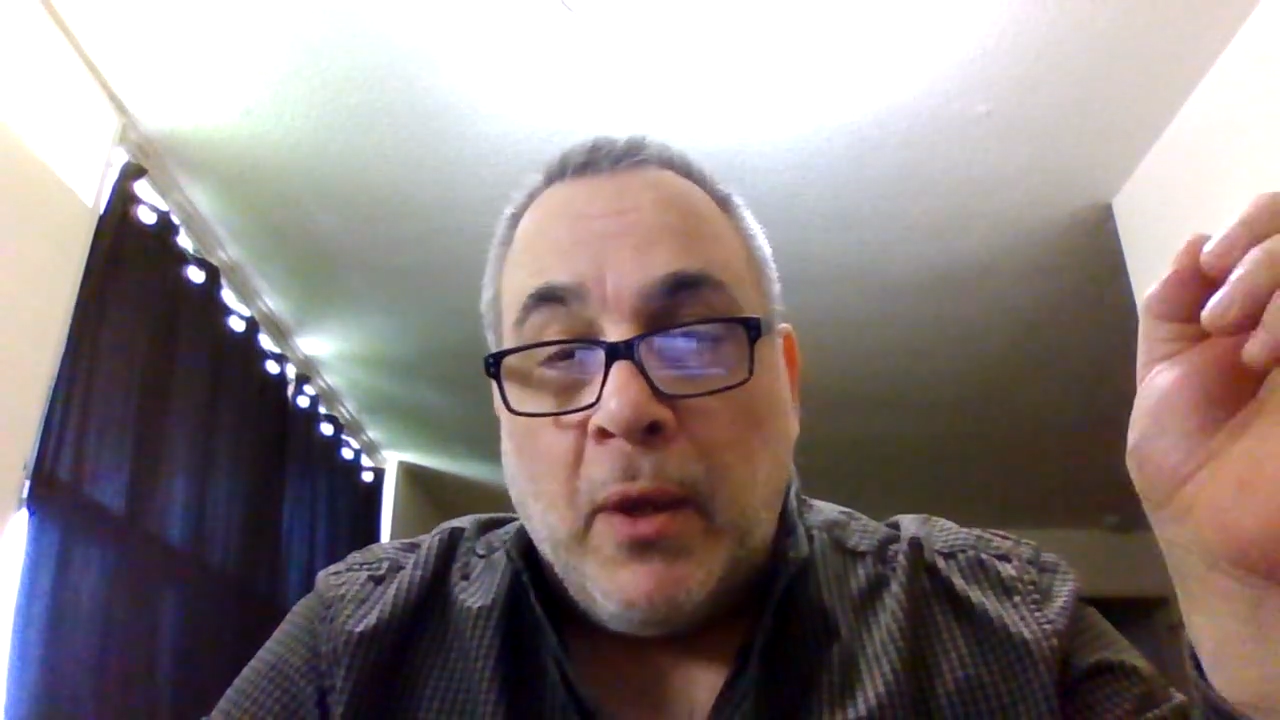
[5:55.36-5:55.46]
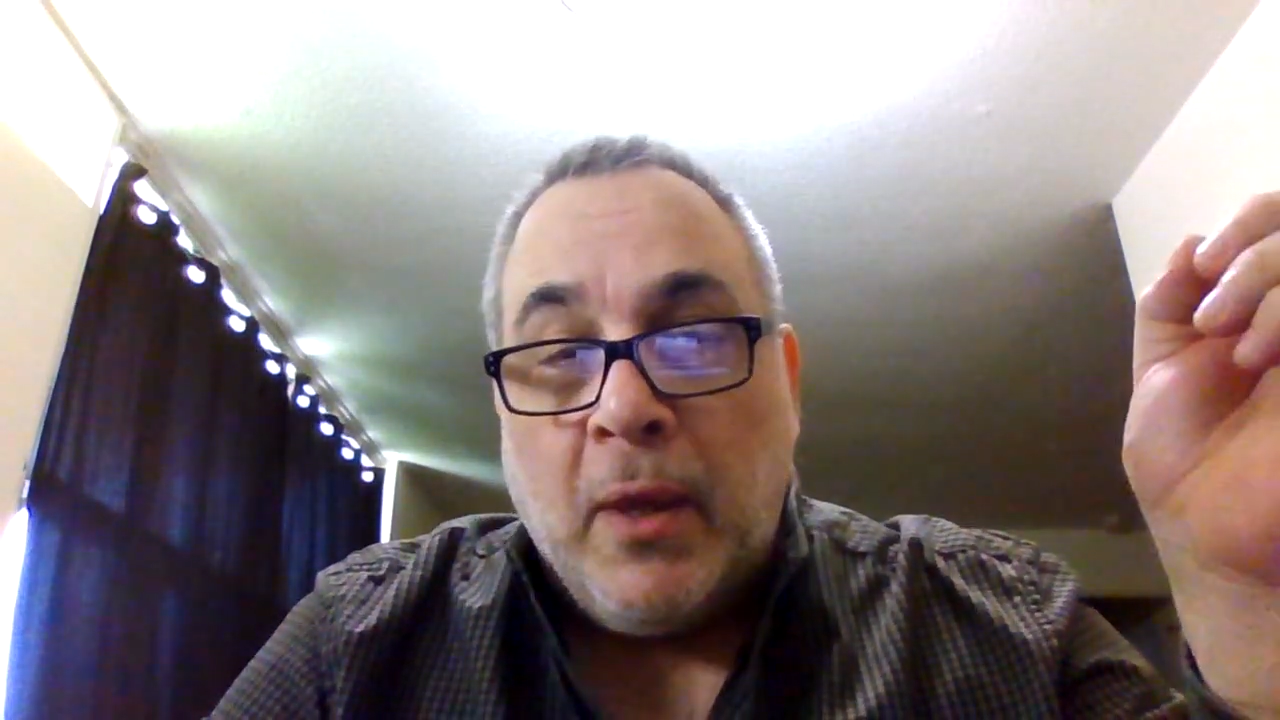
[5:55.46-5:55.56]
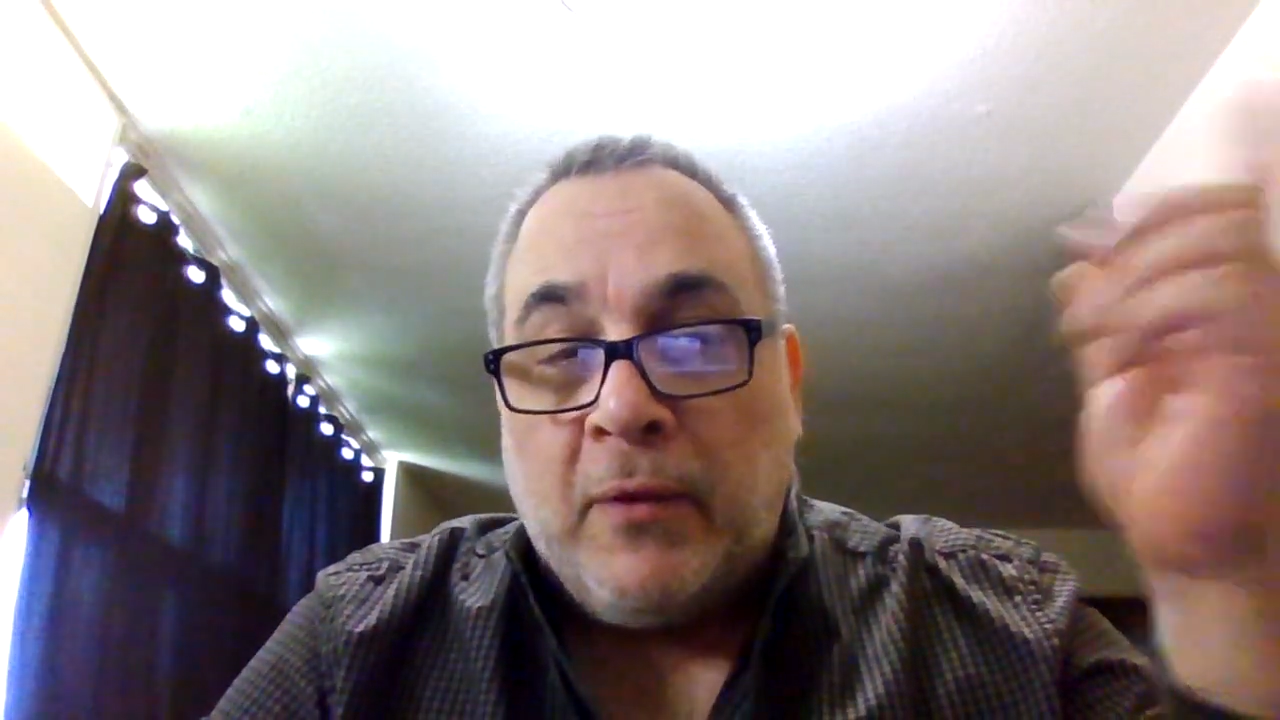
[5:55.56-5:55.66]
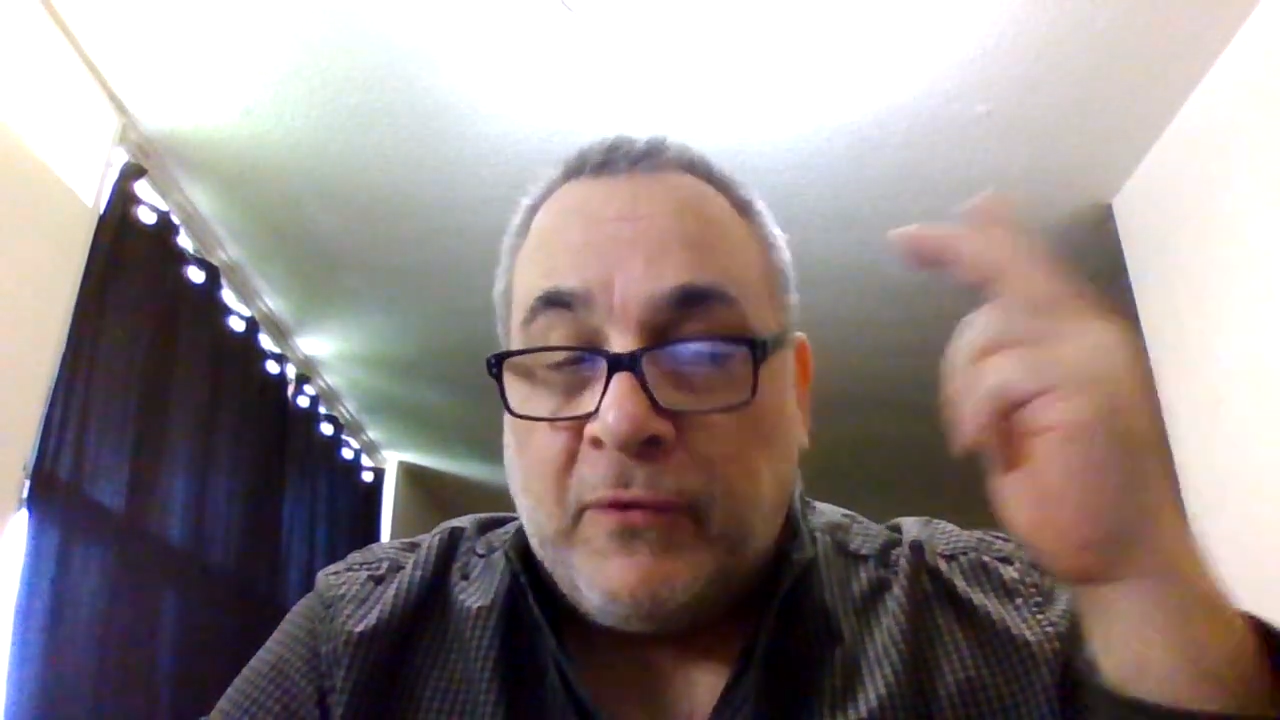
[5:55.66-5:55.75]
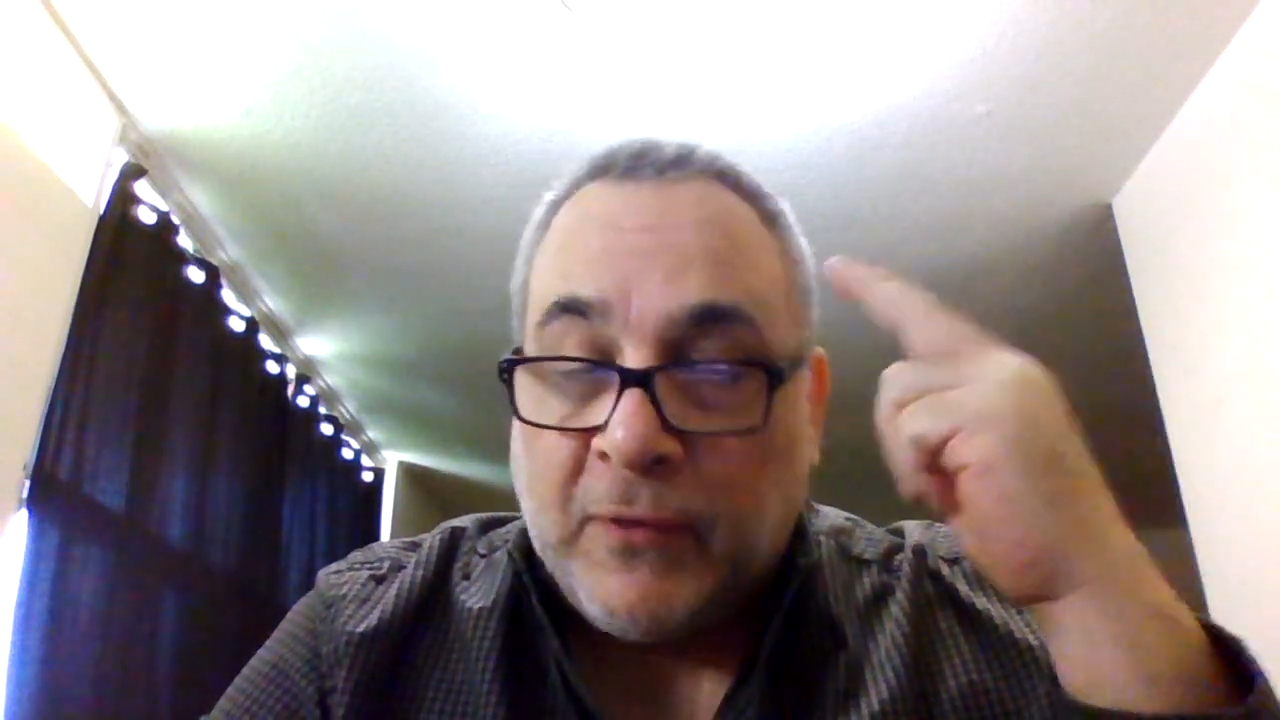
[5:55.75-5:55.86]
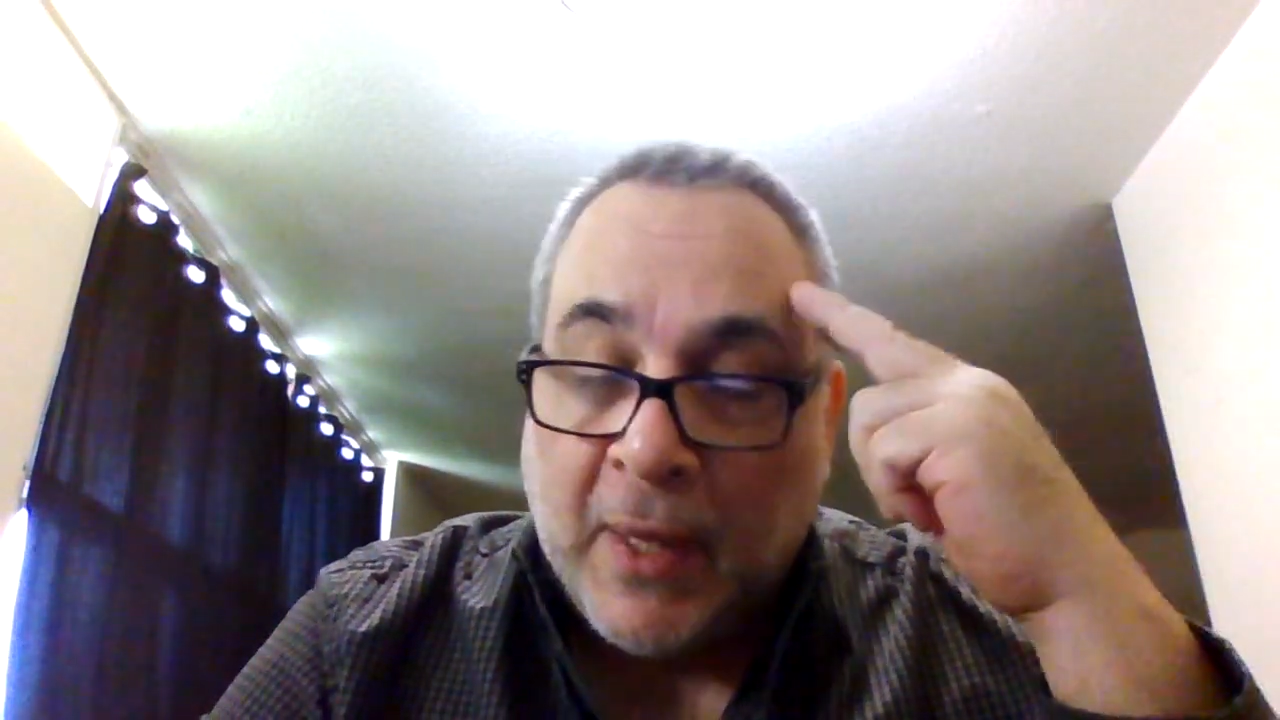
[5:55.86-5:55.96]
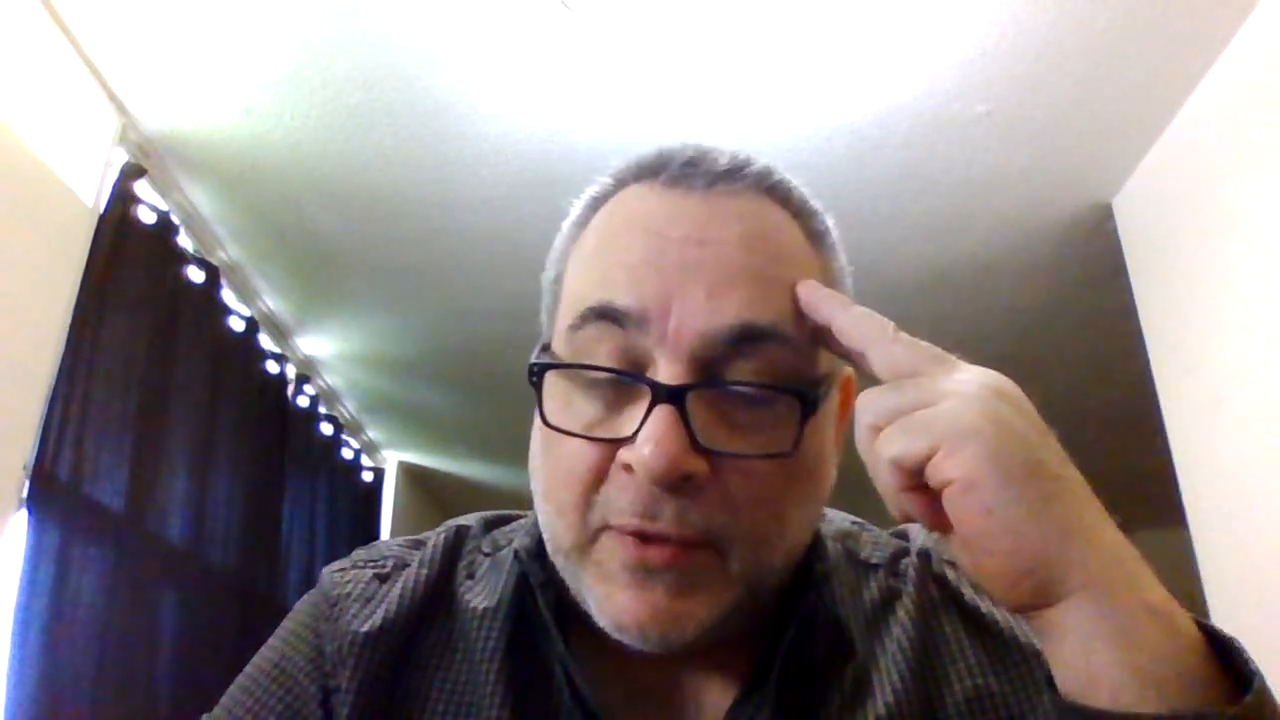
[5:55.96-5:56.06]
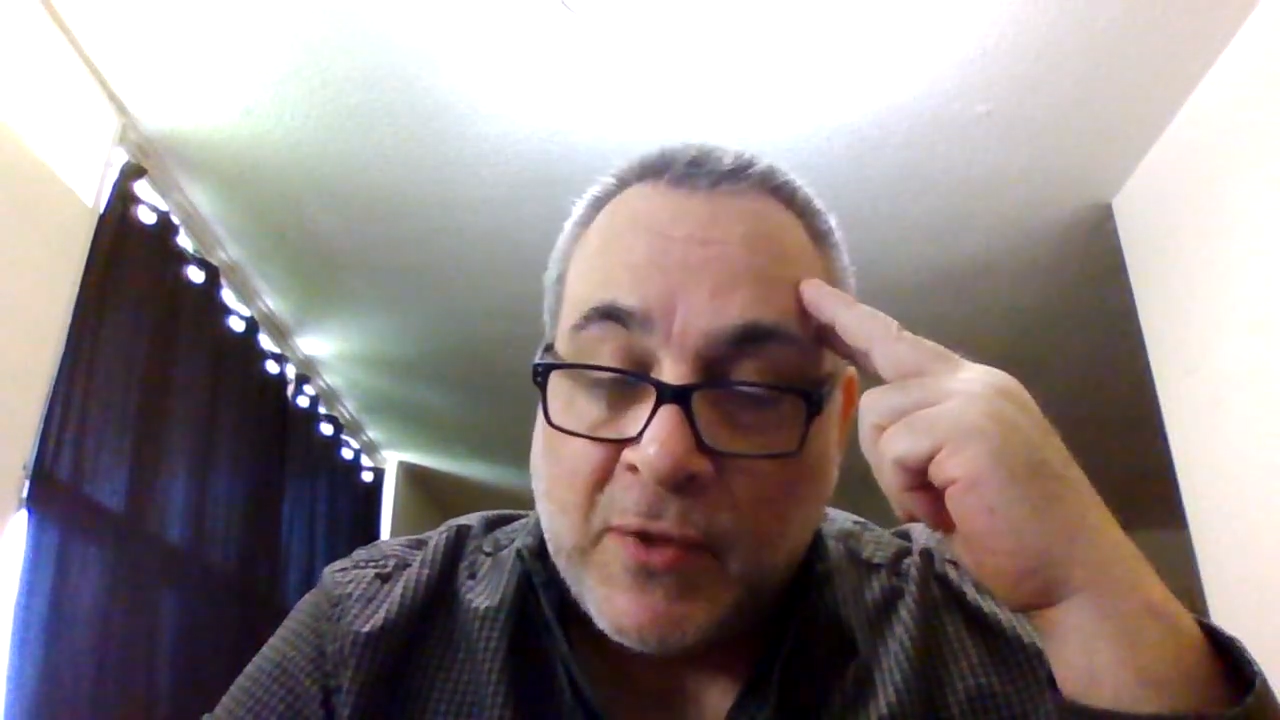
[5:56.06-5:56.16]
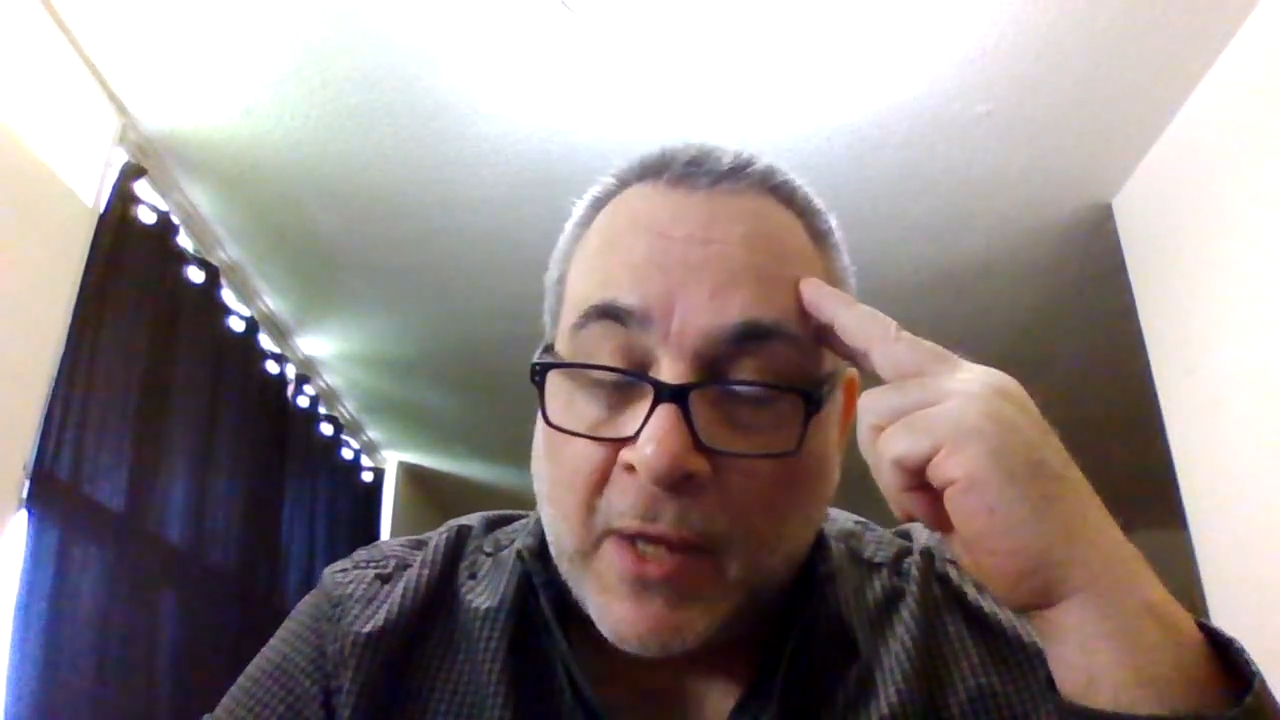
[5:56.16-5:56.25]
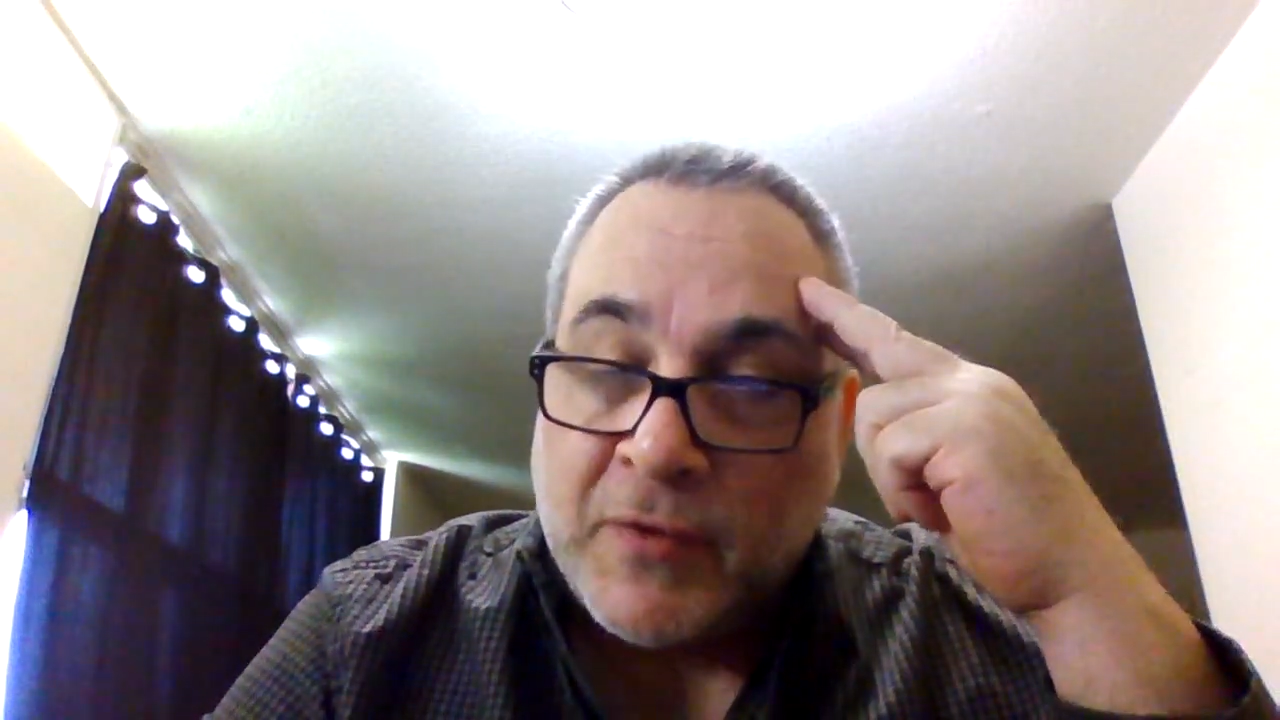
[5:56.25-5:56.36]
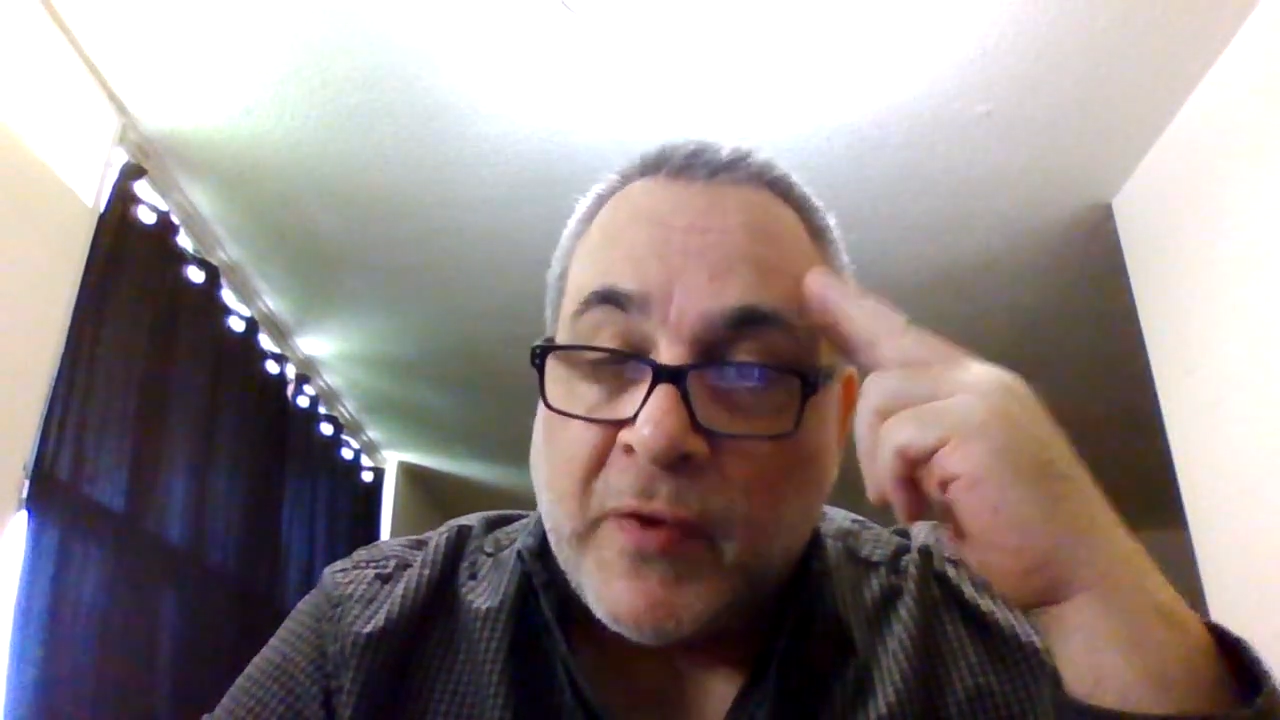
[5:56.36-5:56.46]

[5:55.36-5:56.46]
It's not